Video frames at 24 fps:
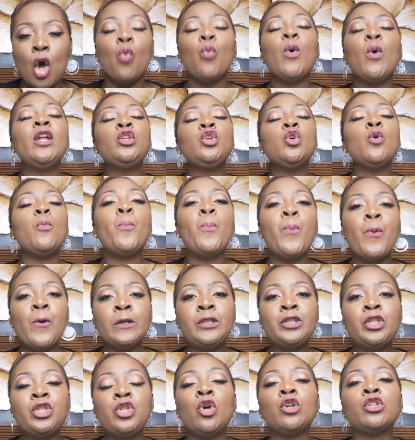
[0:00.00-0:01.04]
When you
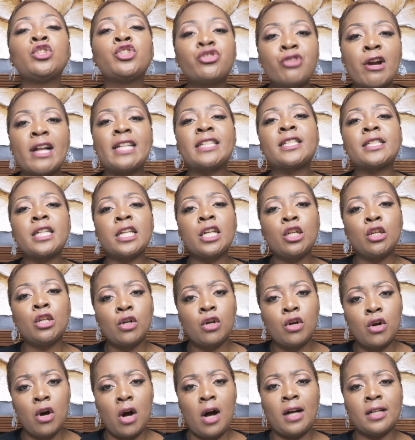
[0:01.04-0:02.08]
put your trust
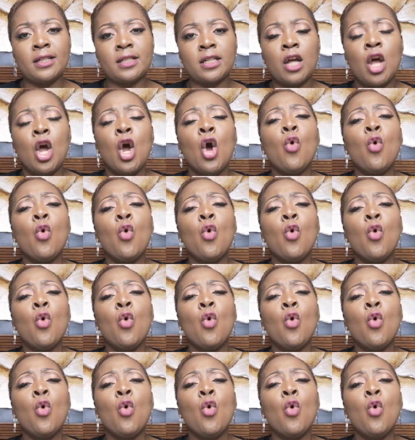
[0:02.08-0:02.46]
in God,